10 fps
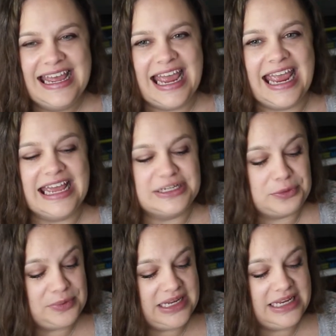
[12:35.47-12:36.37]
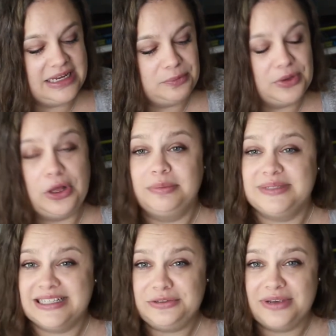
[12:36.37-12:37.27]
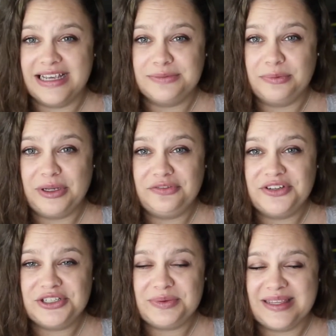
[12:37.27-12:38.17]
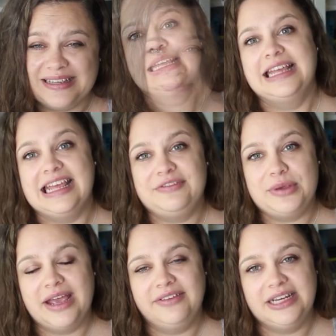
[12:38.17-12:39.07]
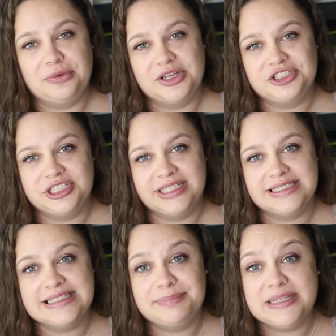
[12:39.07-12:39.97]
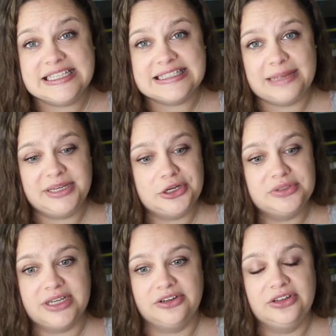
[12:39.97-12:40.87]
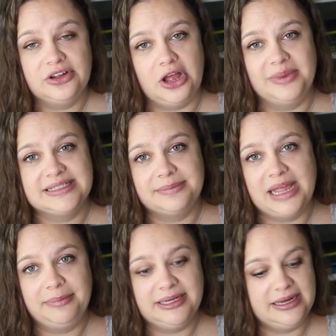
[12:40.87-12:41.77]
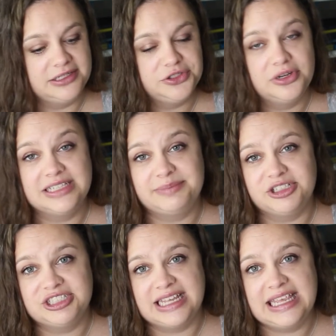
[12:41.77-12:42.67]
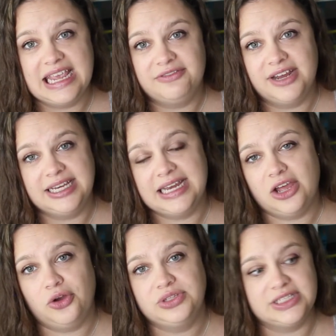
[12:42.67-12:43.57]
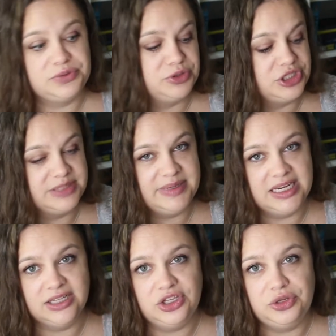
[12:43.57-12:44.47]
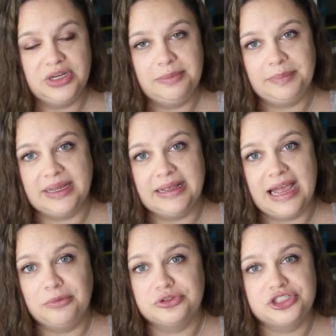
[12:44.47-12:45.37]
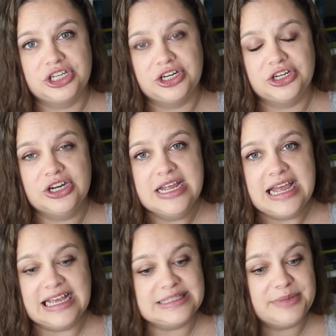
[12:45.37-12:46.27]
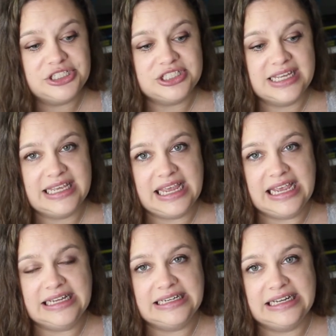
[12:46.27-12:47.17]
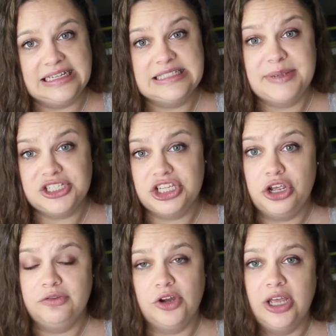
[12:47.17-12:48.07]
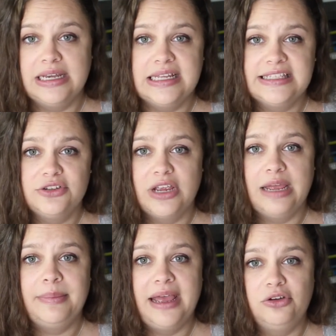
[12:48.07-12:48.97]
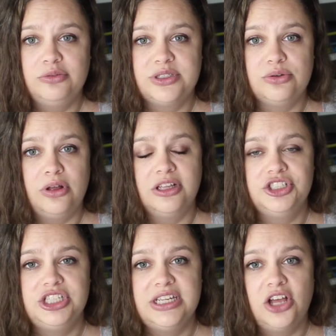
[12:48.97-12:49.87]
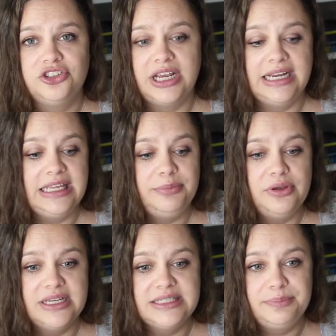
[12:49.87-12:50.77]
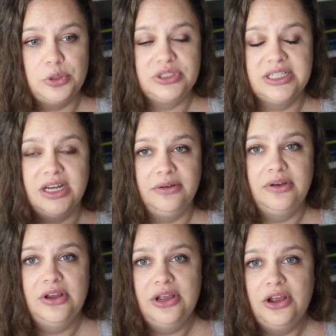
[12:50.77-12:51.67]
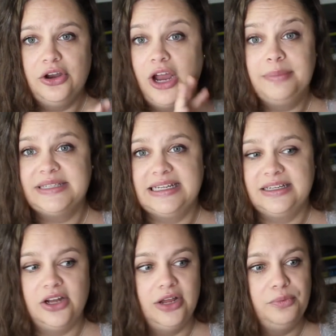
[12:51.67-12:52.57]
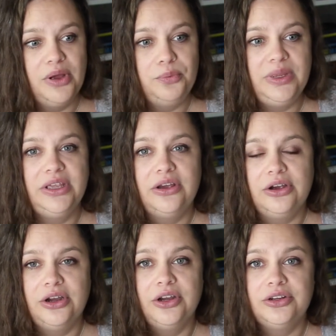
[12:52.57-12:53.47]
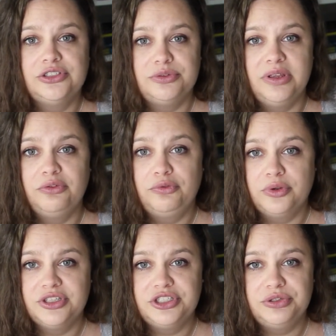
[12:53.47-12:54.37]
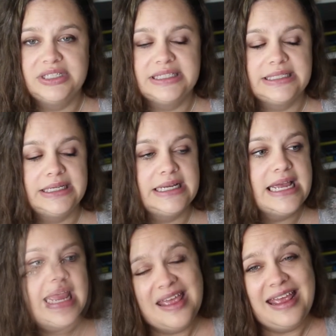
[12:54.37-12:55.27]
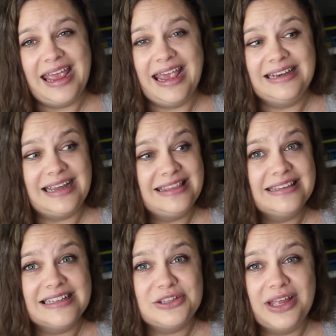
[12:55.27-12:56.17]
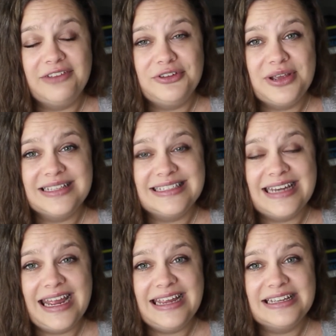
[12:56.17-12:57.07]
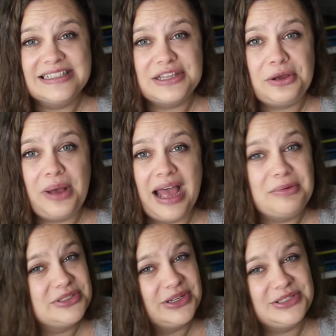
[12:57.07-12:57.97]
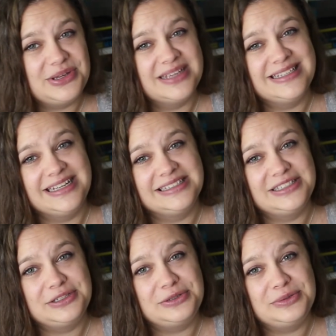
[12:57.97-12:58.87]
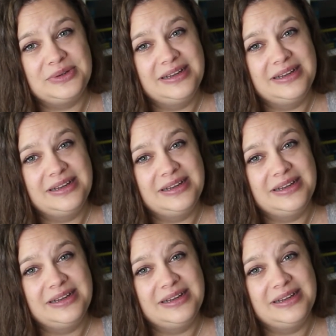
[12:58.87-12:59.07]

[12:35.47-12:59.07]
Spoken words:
and we will update you guys when we are finished with it. If you have any questions, please let me know down in the comments. I'm happy to answer as much as I can right now since we're just beginning the unit, but I will share as much as I can, especially over on Instagram at Homeschool-ology. I'll try to keep you guys posted on or updated on what we are doing for this unit study. And I think that's all I have for you guys today. So I will talk to you guys again soon.